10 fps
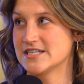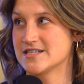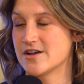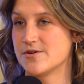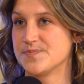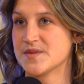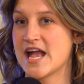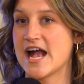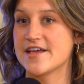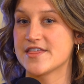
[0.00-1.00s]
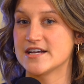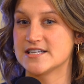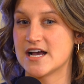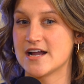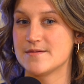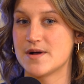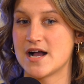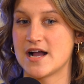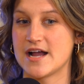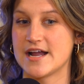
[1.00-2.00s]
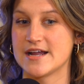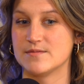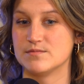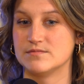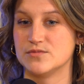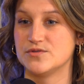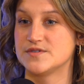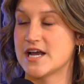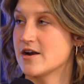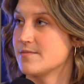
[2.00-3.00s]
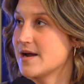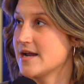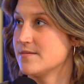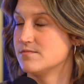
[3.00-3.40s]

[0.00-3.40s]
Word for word: And so at that time I moved out of my